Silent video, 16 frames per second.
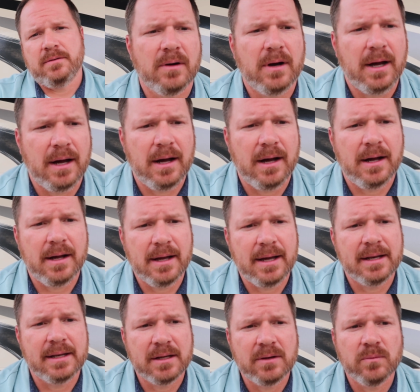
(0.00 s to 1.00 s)

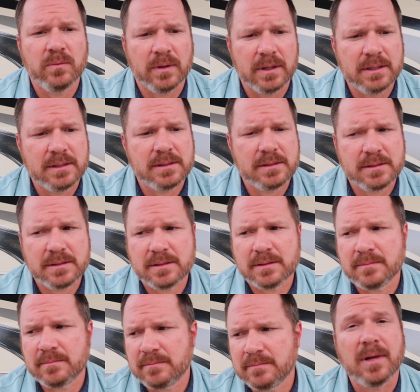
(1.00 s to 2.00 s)
And it was
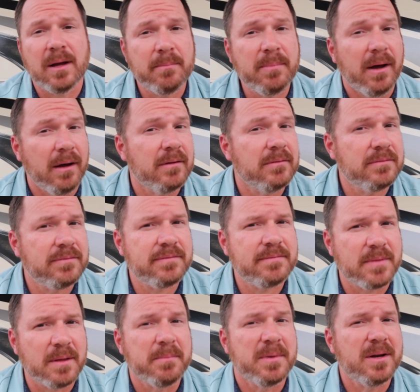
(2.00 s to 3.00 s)
above
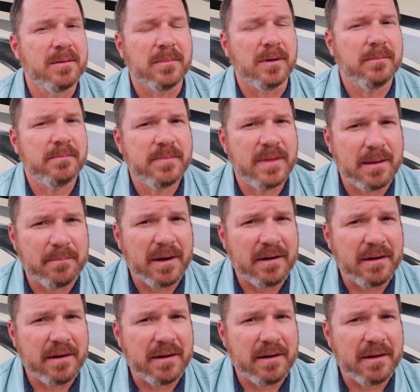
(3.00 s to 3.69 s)
the minimum that